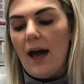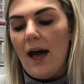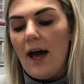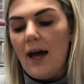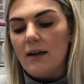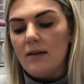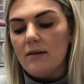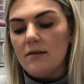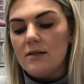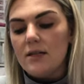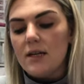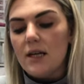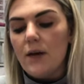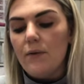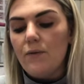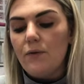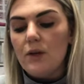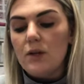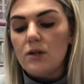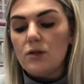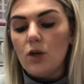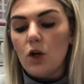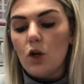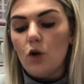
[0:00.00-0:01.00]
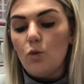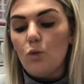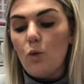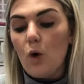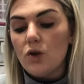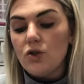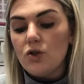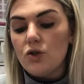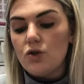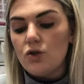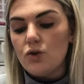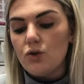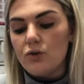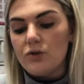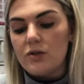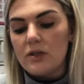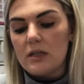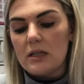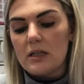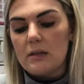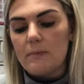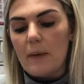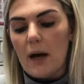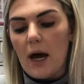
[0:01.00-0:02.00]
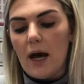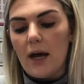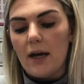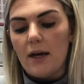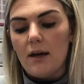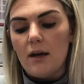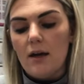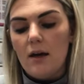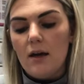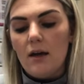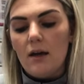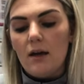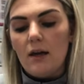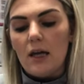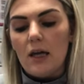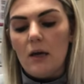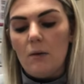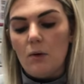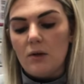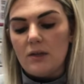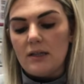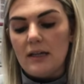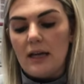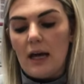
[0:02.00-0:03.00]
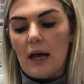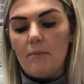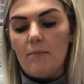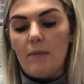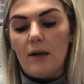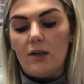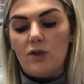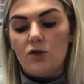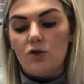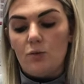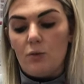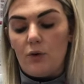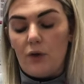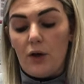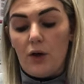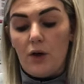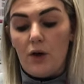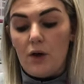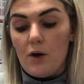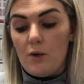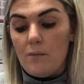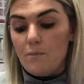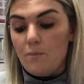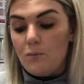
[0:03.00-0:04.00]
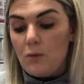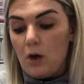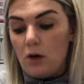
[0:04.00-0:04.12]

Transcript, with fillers: And if this girl was a Tusk spy, he wasn't getting mixed up with her,